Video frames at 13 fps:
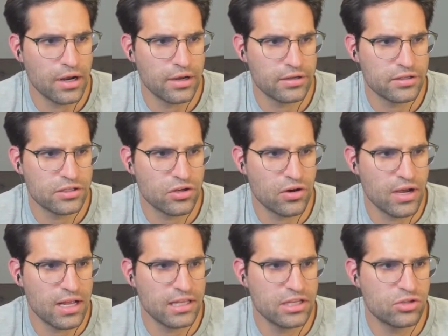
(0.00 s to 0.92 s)
All right.
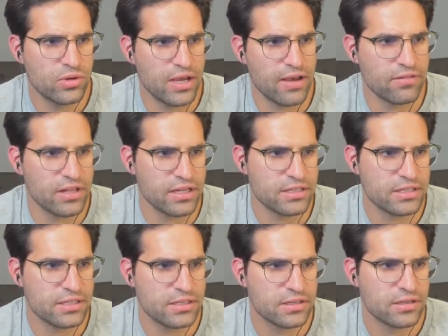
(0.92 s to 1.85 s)
So at least we have
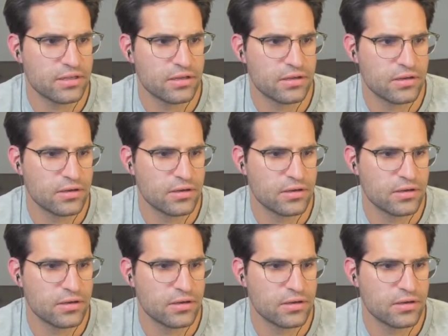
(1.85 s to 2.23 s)
this.